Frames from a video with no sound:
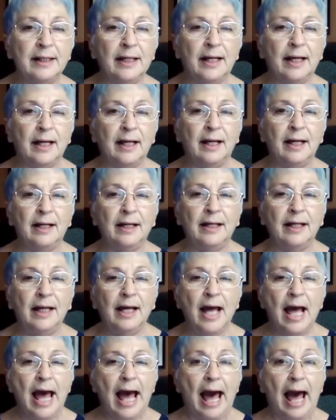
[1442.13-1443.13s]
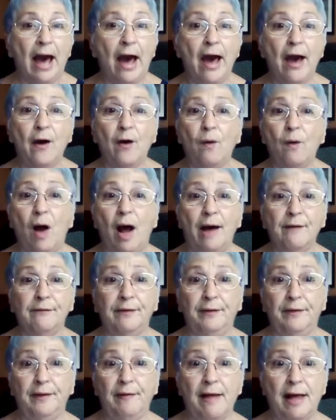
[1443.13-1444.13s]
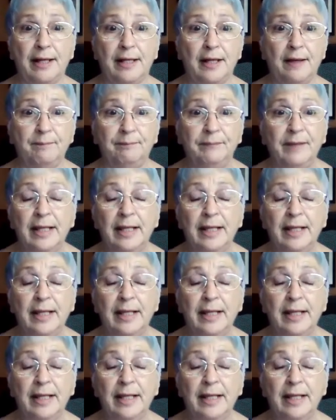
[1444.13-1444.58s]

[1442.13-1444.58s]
I really like it.